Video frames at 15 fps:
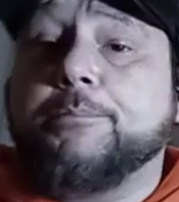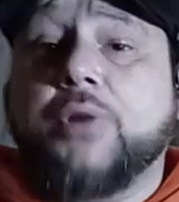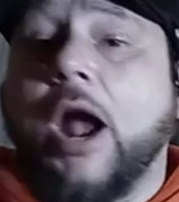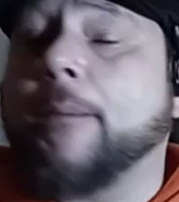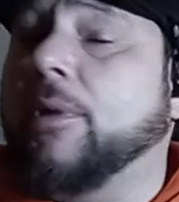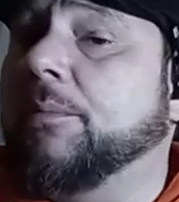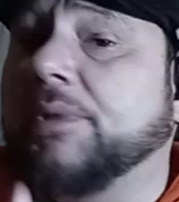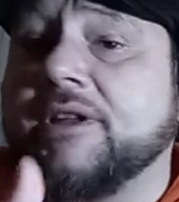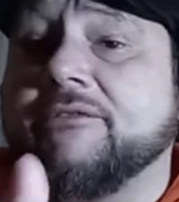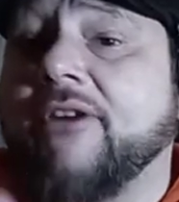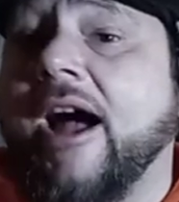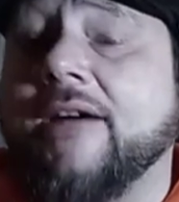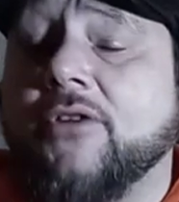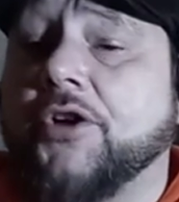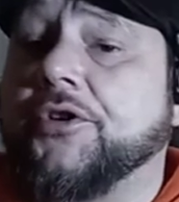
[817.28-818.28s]
probably
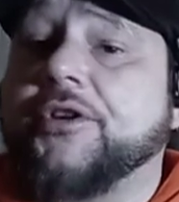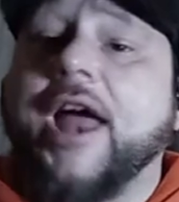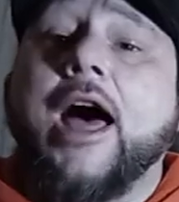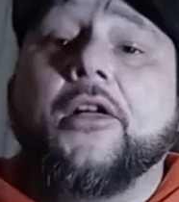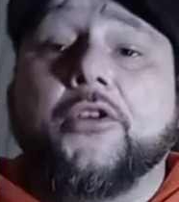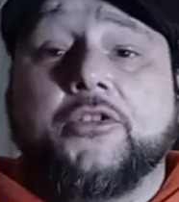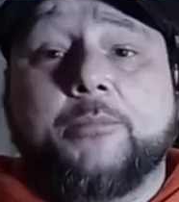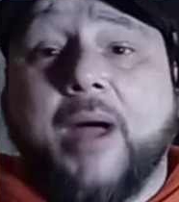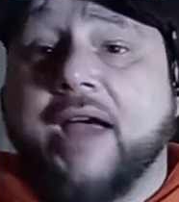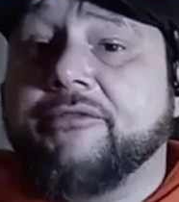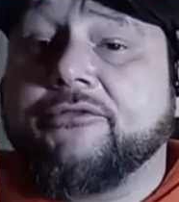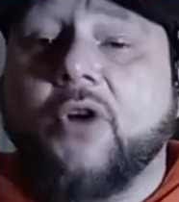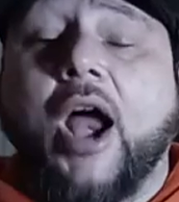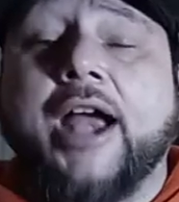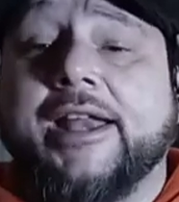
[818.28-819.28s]
$500 by
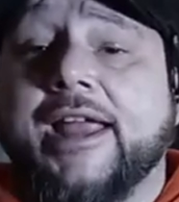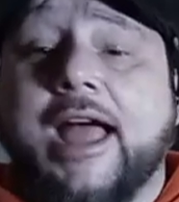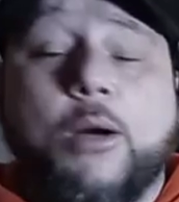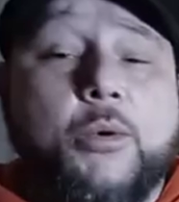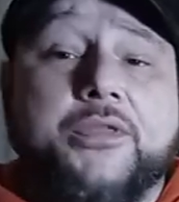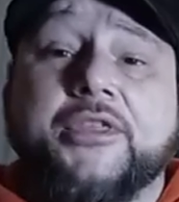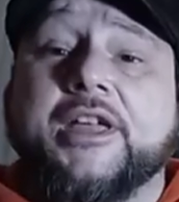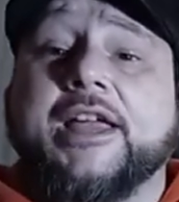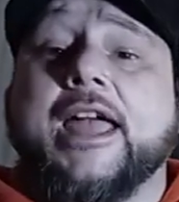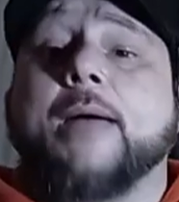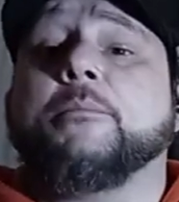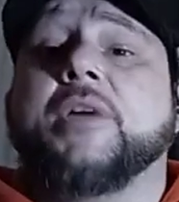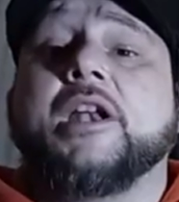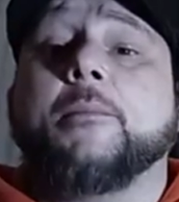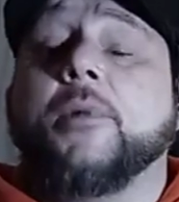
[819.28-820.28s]
Friday, I would think,
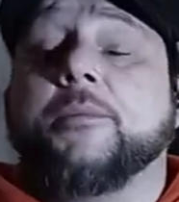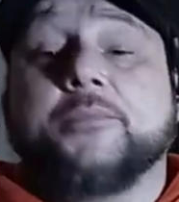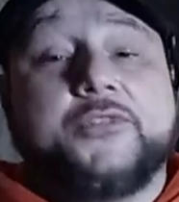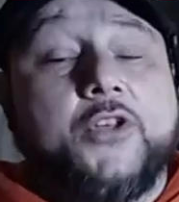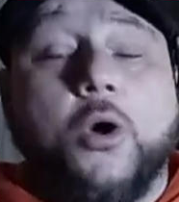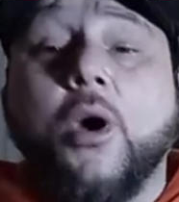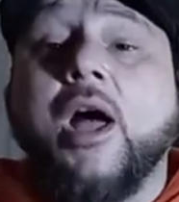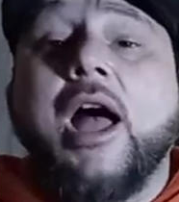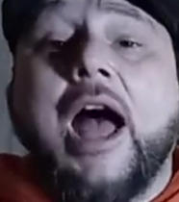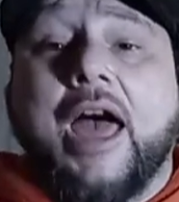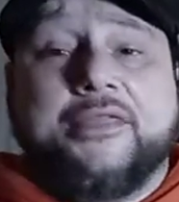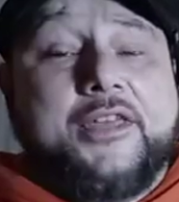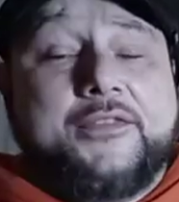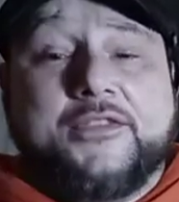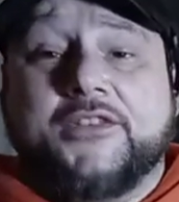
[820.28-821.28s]
at minimum. So
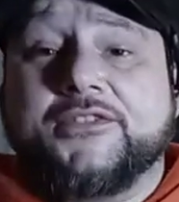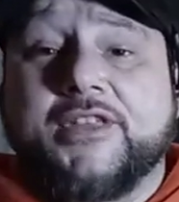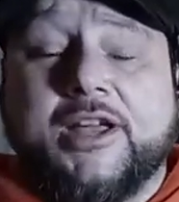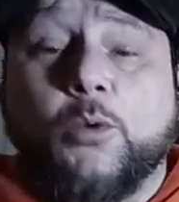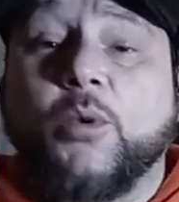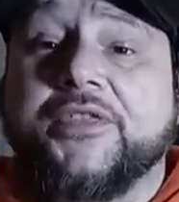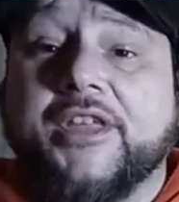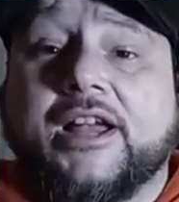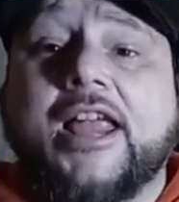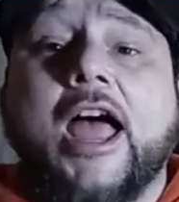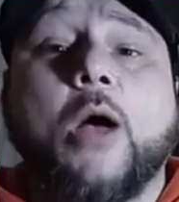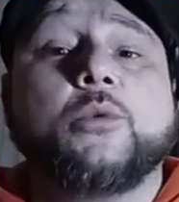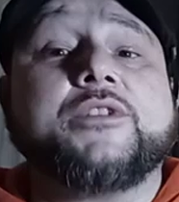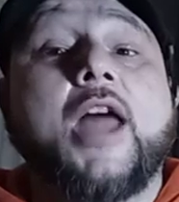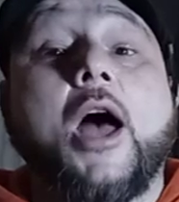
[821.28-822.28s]
I think this thing, with the
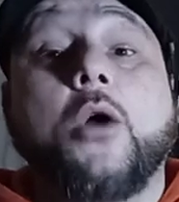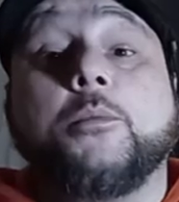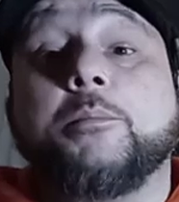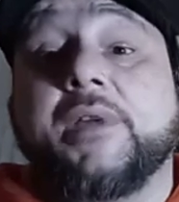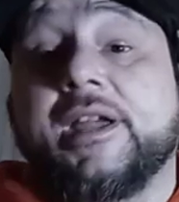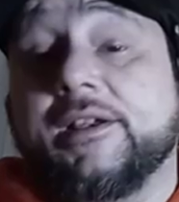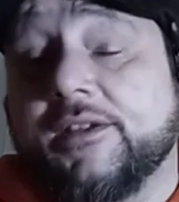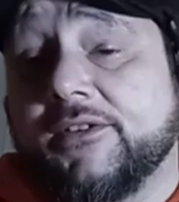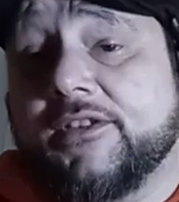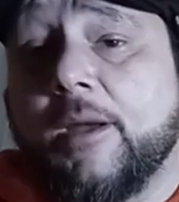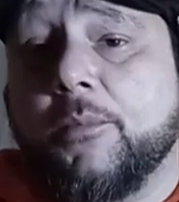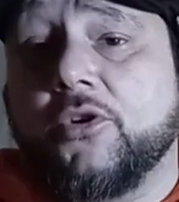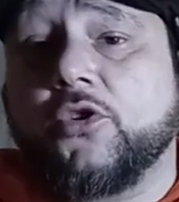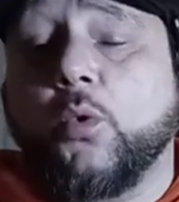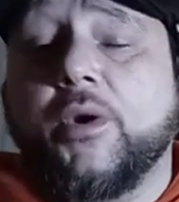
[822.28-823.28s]
countdown being
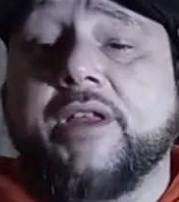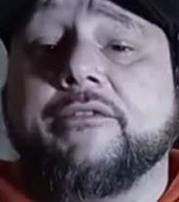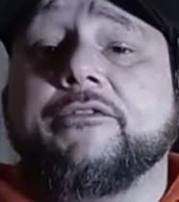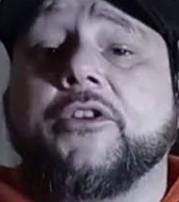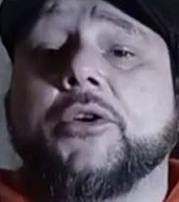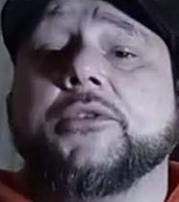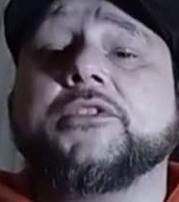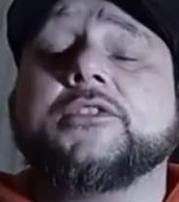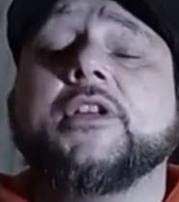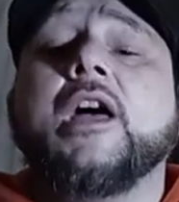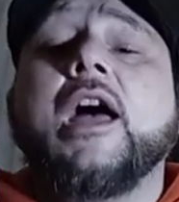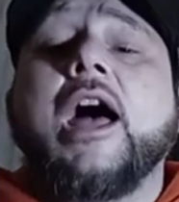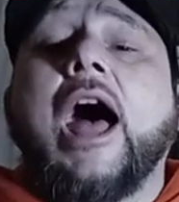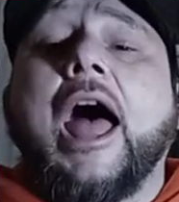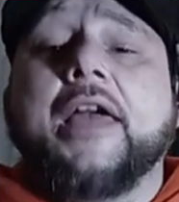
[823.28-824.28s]
December 21st,
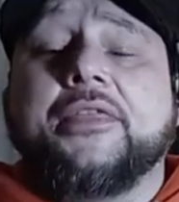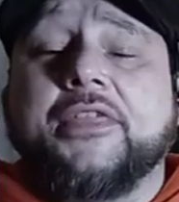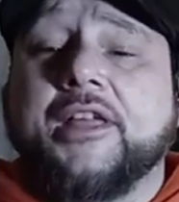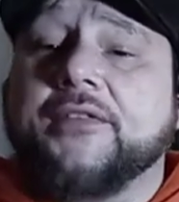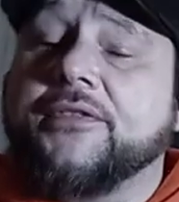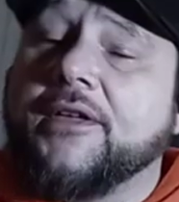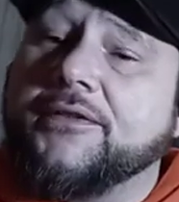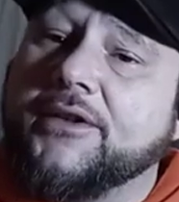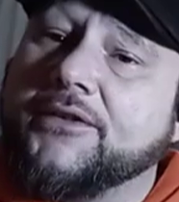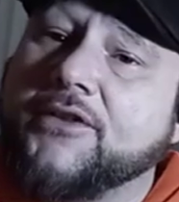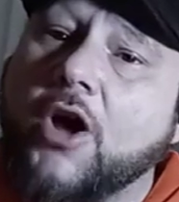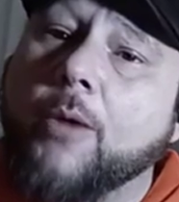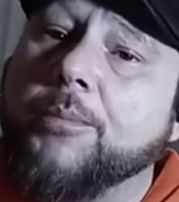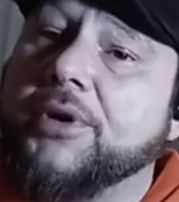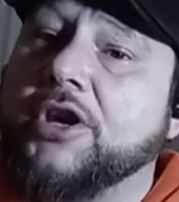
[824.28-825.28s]
I think that this
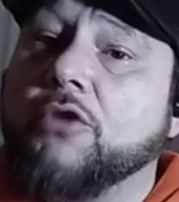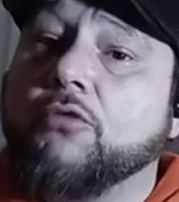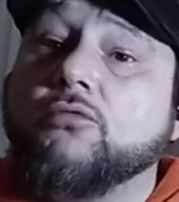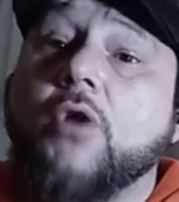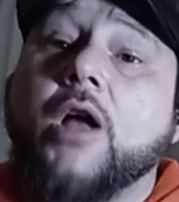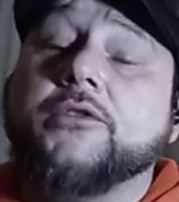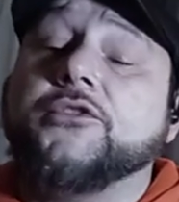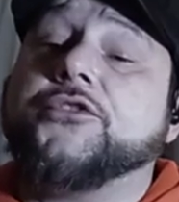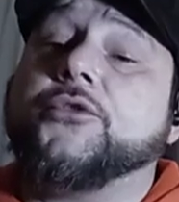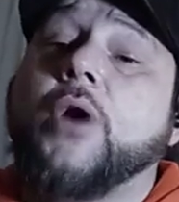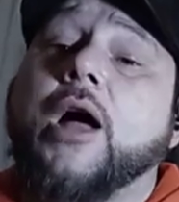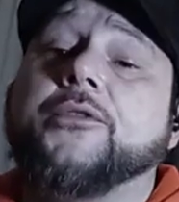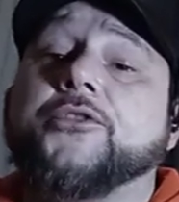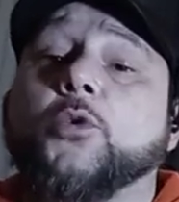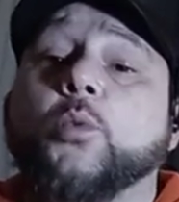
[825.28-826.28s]
company runs
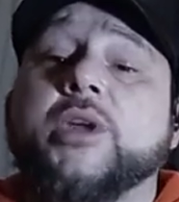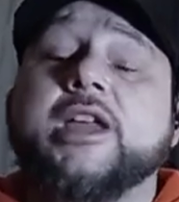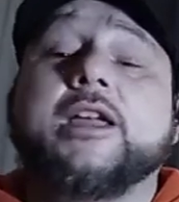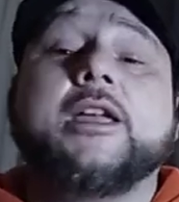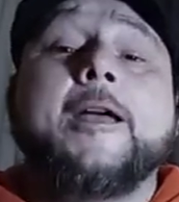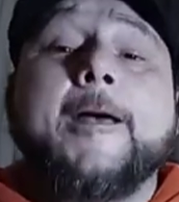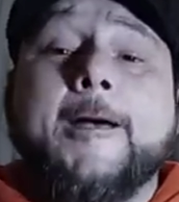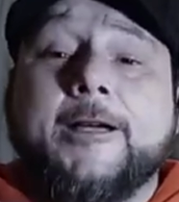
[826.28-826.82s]
throughout the week,